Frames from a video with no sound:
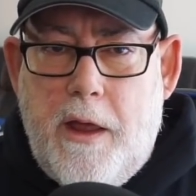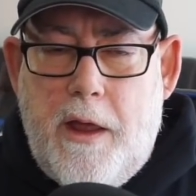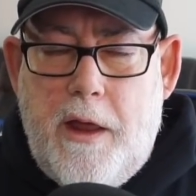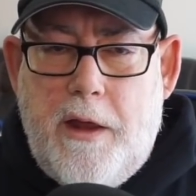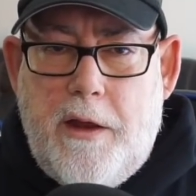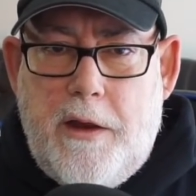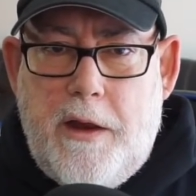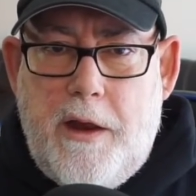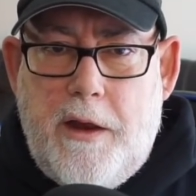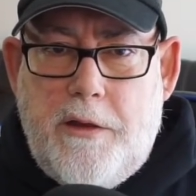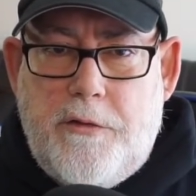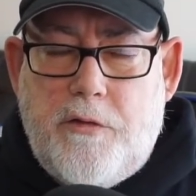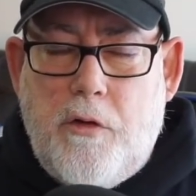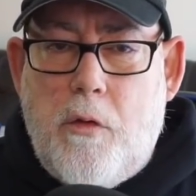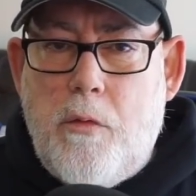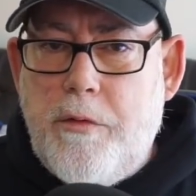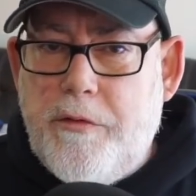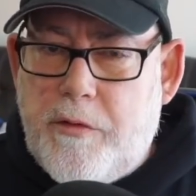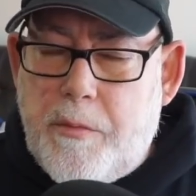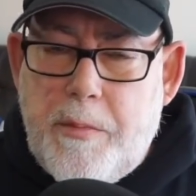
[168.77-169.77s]
it's
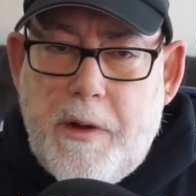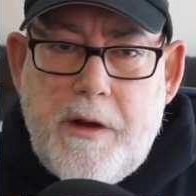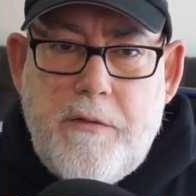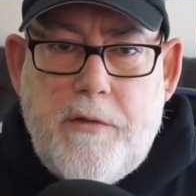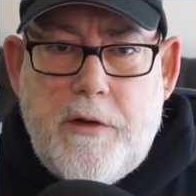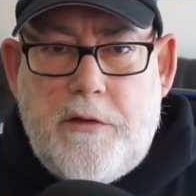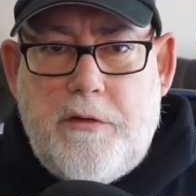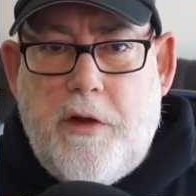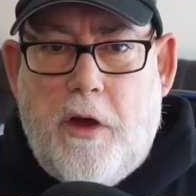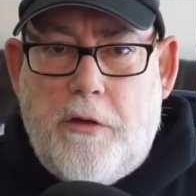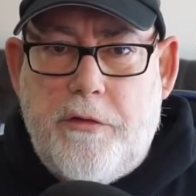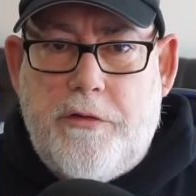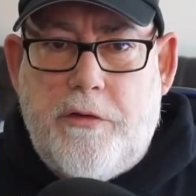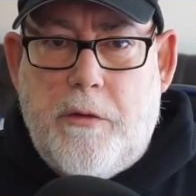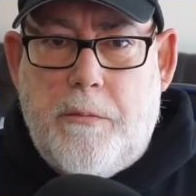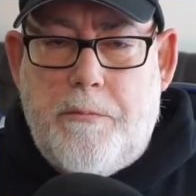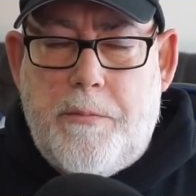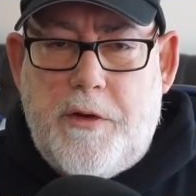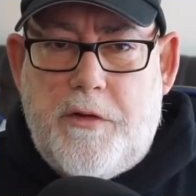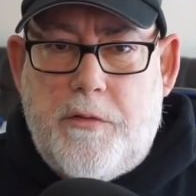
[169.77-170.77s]
always a bit of a
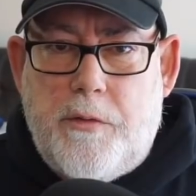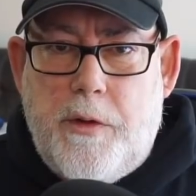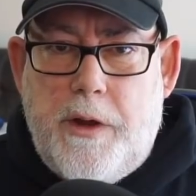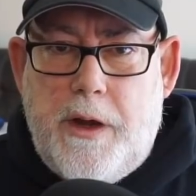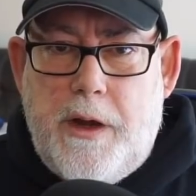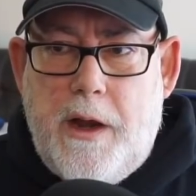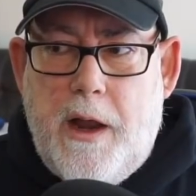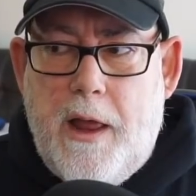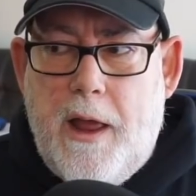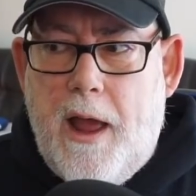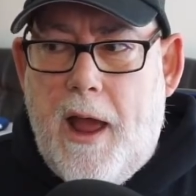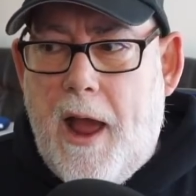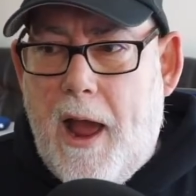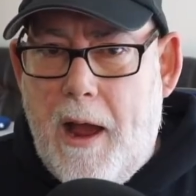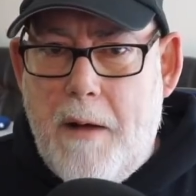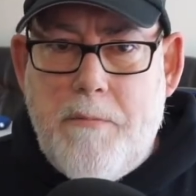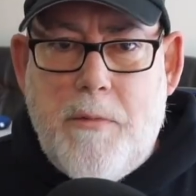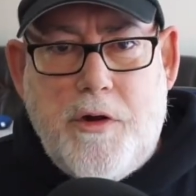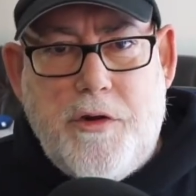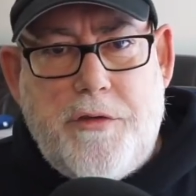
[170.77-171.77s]
toss-up between
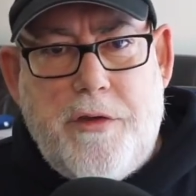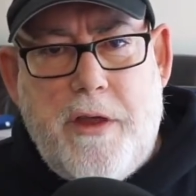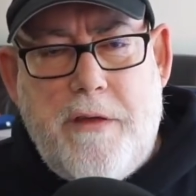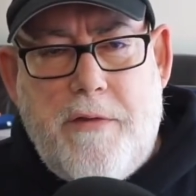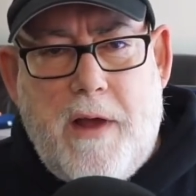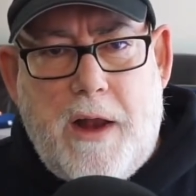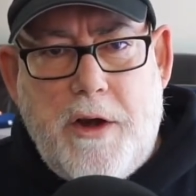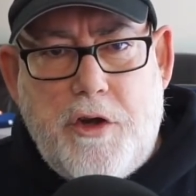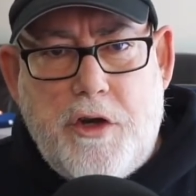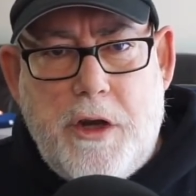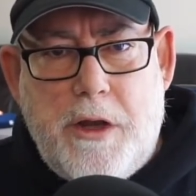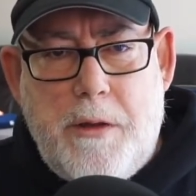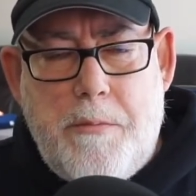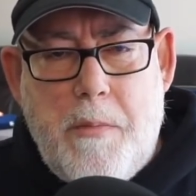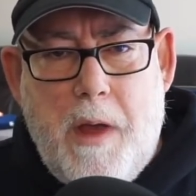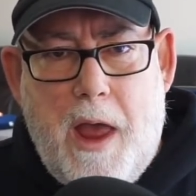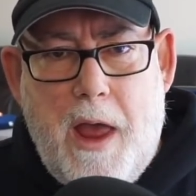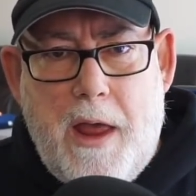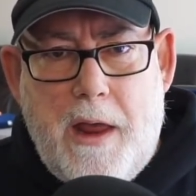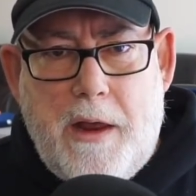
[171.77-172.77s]
how much they've actually
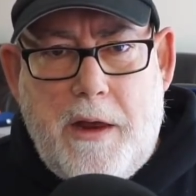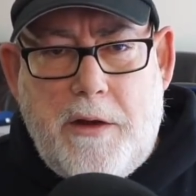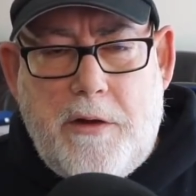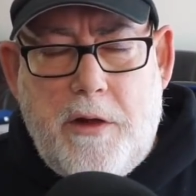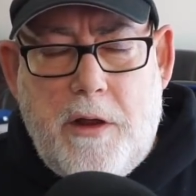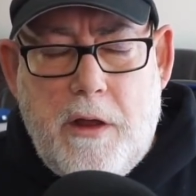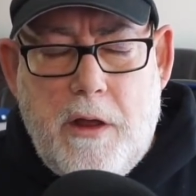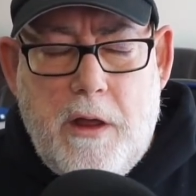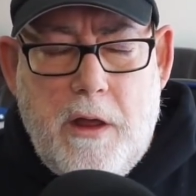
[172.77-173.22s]
made